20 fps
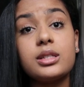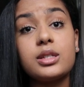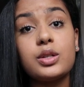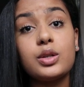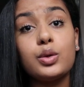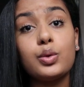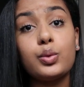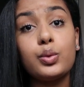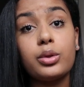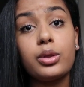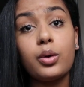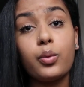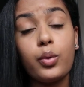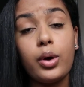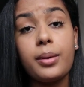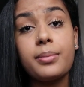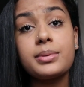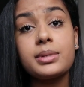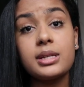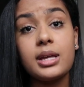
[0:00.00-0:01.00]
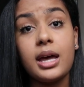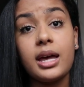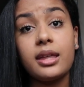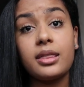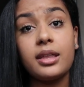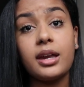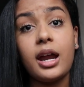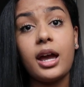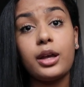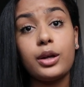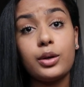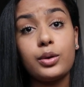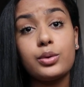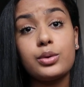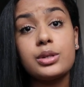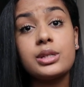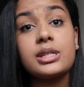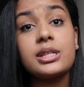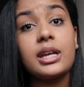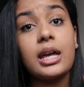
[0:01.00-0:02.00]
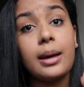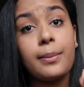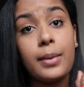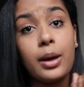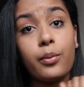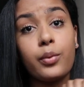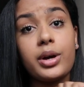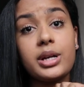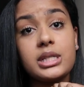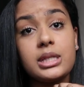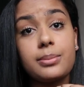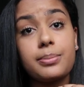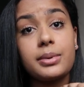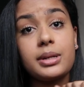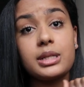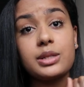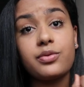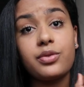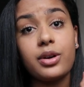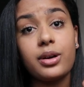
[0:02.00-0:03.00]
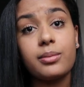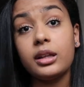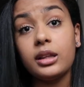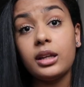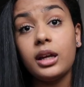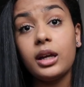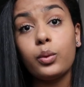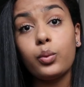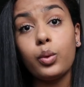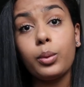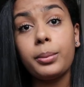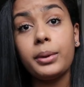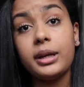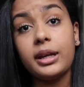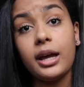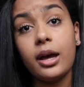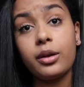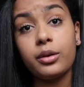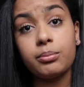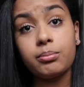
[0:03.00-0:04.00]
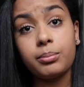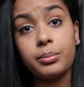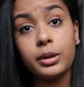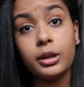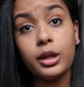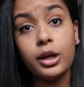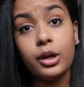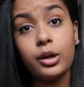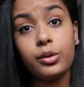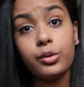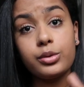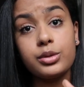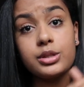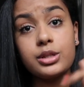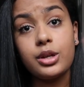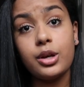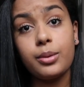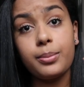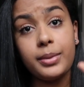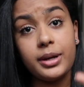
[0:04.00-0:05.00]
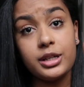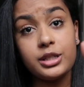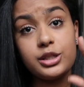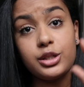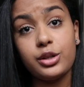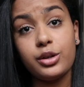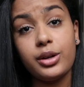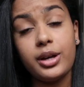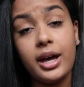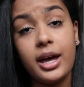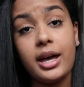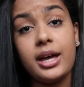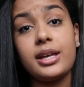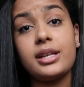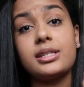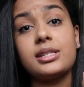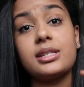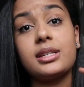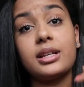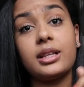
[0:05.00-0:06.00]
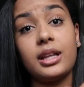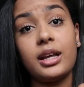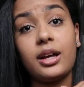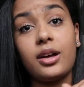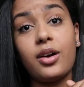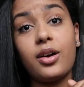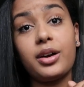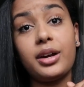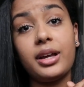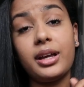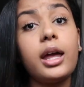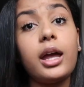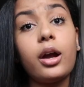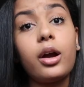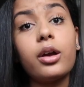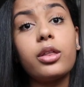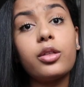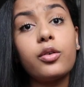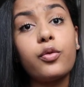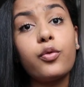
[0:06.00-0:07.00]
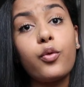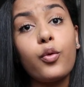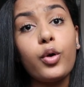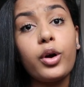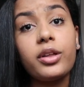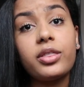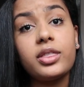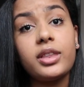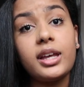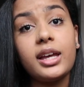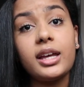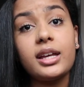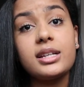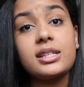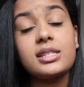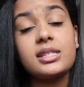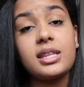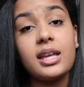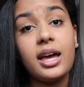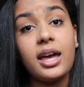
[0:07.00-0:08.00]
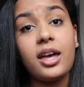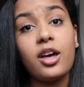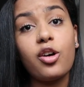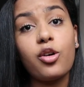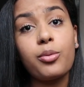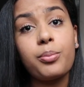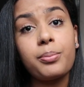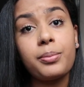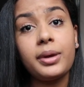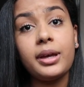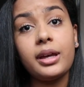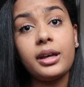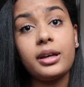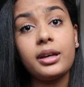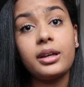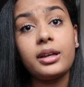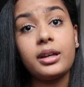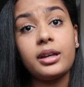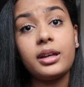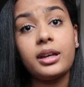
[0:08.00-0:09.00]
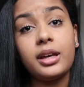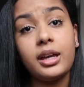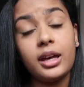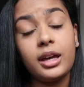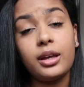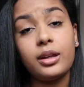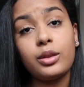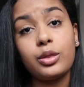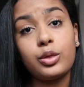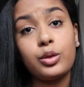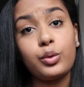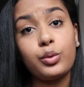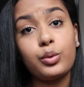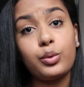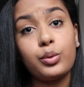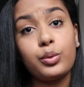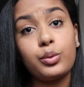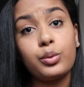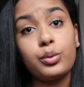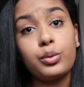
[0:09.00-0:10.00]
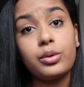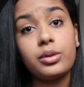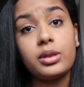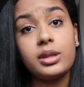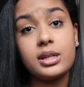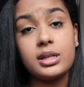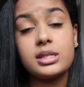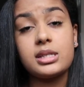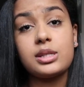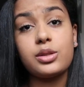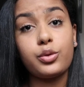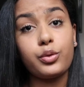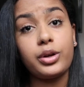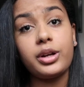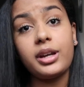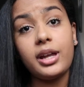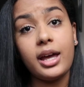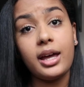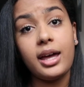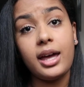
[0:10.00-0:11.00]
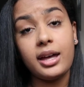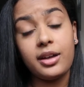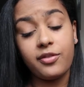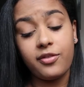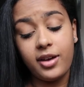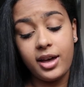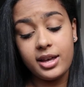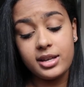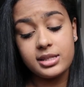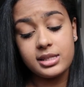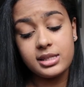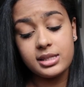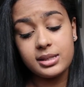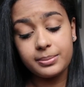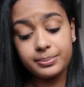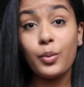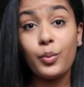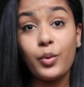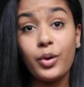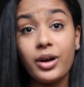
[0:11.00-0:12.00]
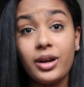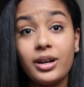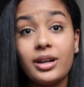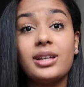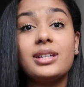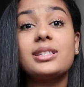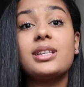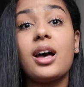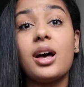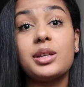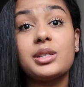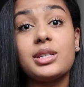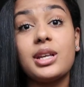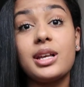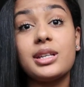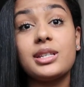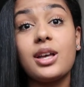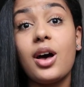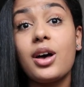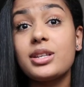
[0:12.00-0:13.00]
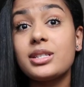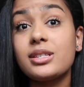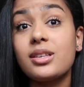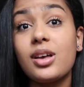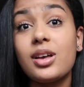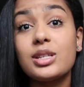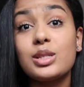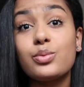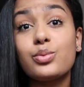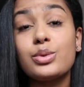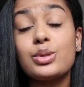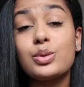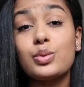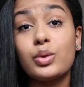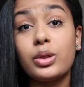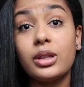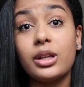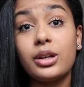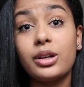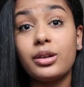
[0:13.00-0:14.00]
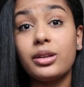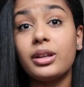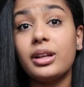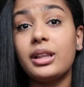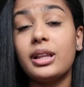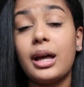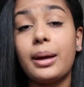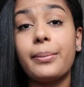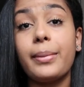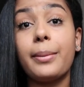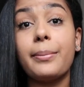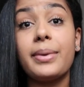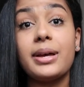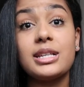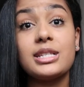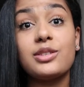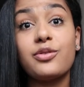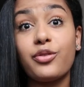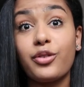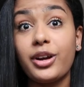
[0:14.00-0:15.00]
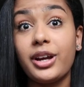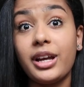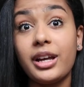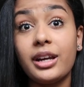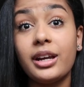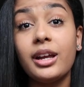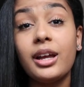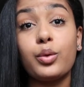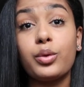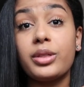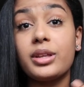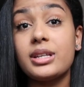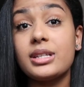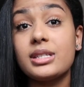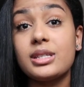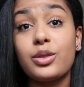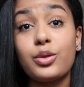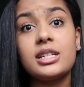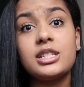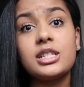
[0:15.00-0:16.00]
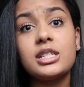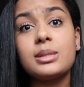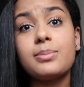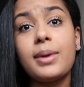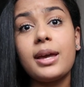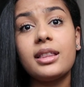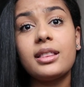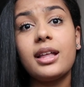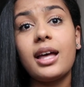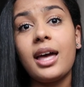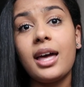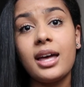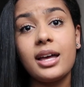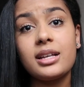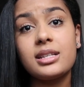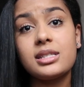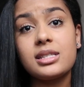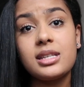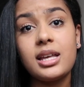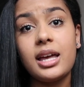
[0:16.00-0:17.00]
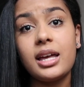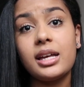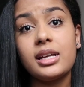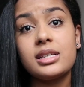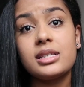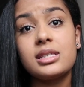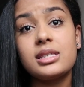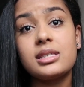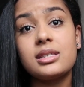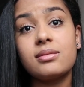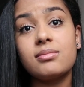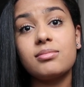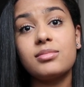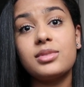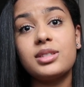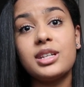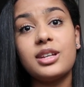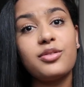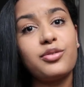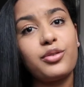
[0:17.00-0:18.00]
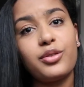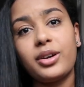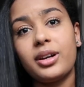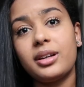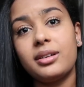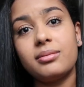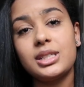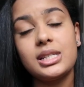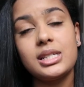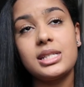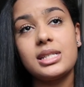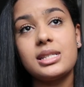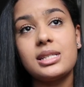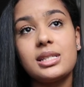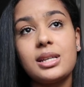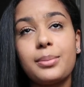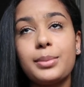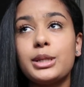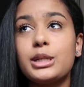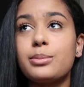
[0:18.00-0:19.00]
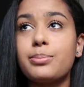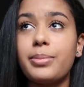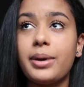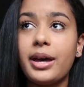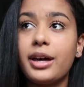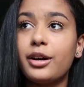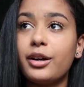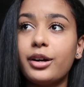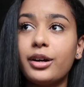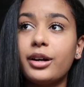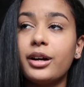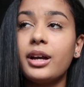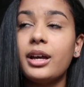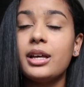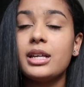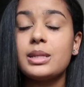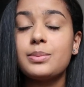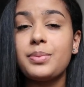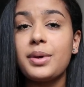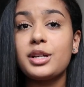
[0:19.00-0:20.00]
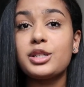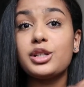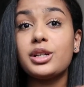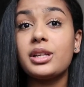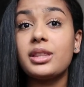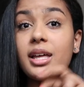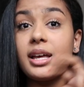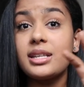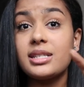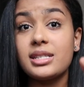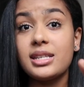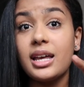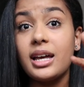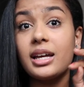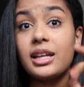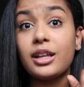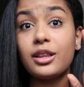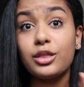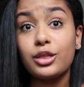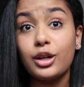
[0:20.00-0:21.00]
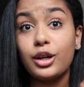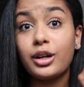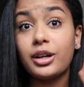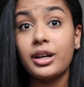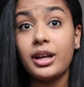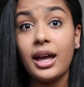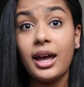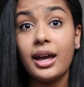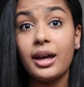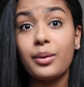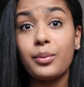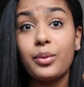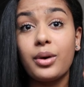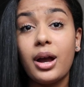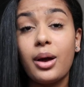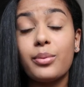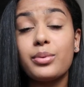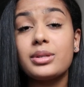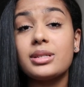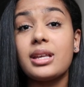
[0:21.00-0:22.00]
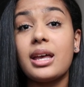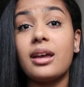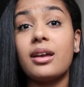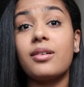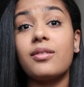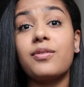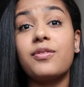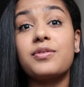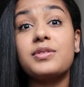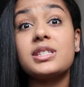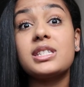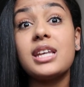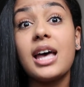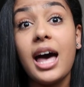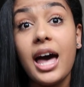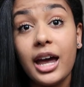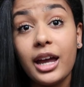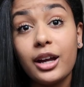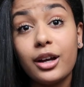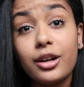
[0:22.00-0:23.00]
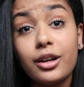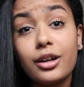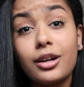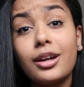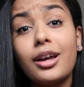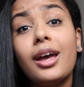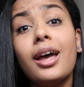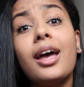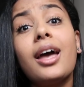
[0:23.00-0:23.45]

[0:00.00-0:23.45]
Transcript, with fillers: to the website that I use to get my recipes from. The link will be down below, so make sure you guys click on it. Here are the four things that helped me get through this three day egg fast. Number one is hot sauce. Hot sauce was literally like my best friend through this. It just made the eggs taste different, just so much better. Especially that second and third day where I was like tired,